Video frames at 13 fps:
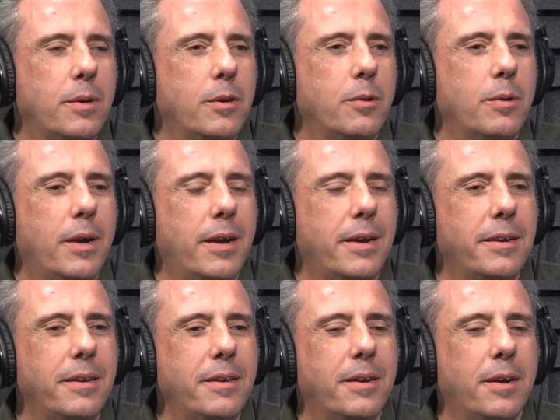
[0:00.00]
Who,
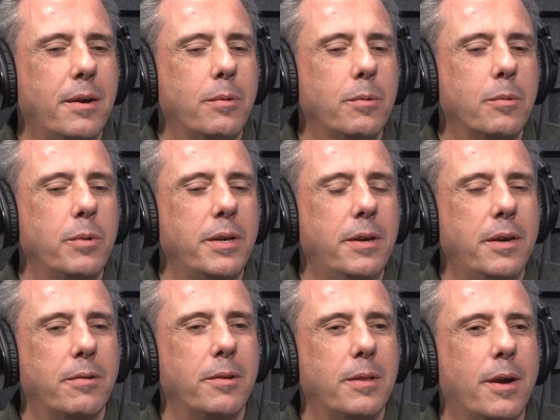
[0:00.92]
and, you know, we
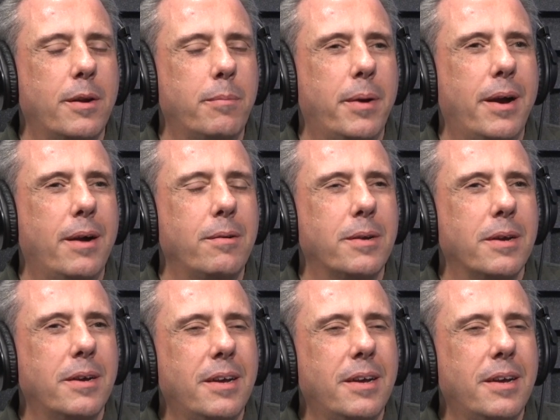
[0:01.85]
hear a lot about,